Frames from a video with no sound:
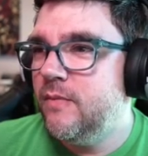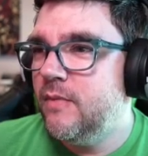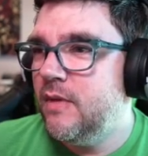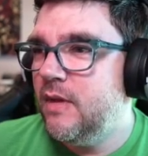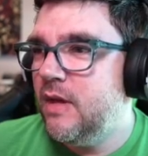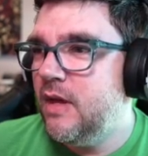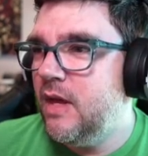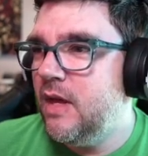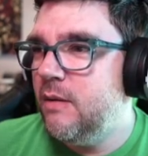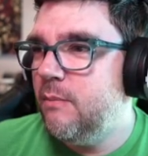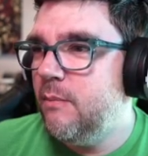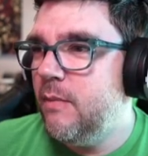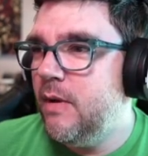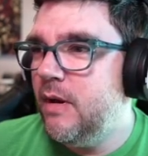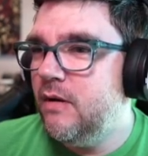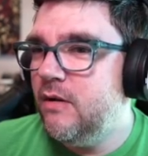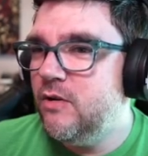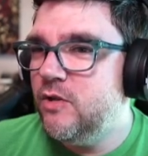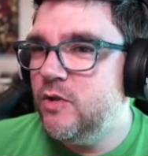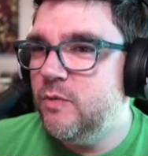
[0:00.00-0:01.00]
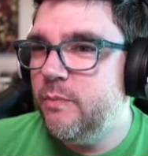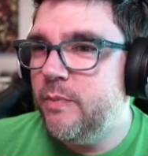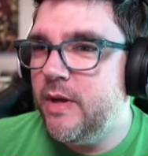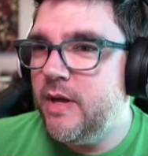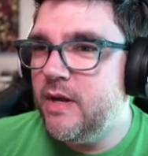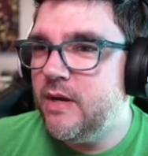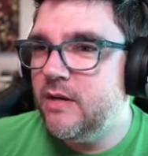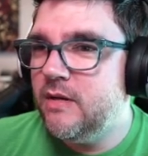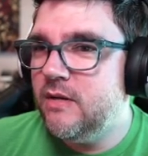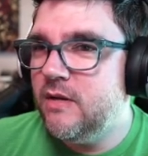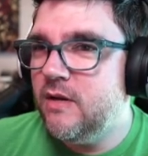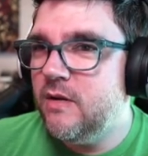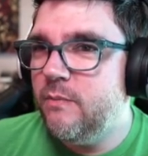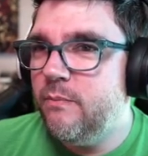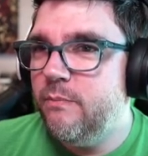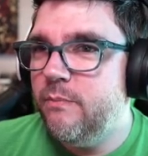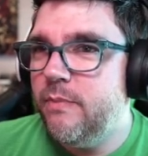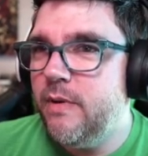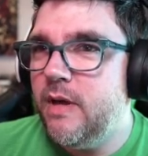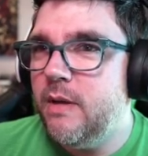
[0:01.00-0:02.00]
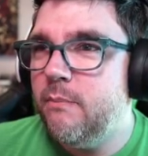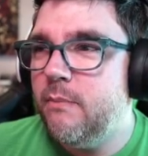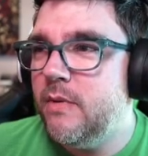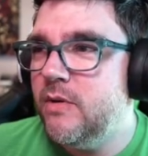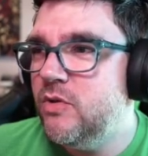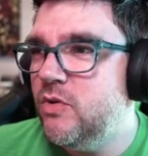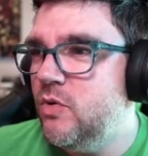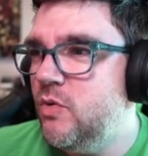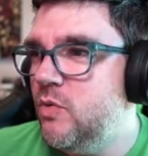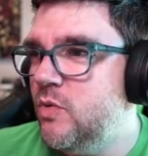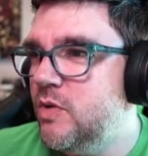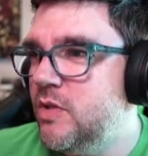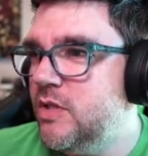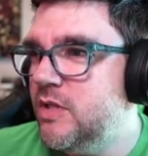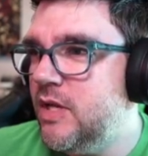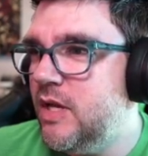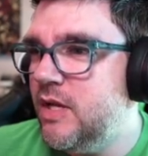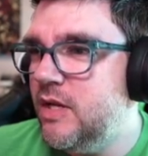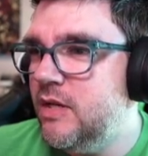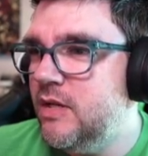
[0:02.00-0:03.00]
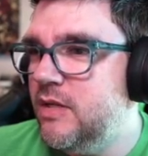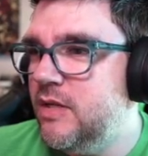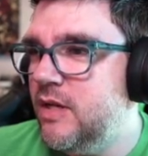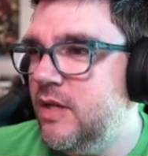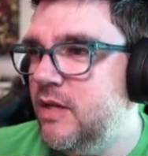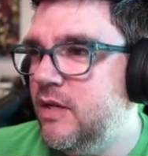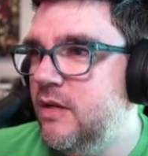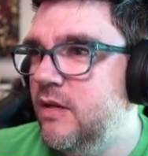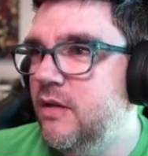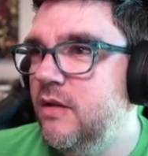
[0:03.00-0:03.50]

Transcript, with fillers: Got my lunch packed up and my shoes tied tight.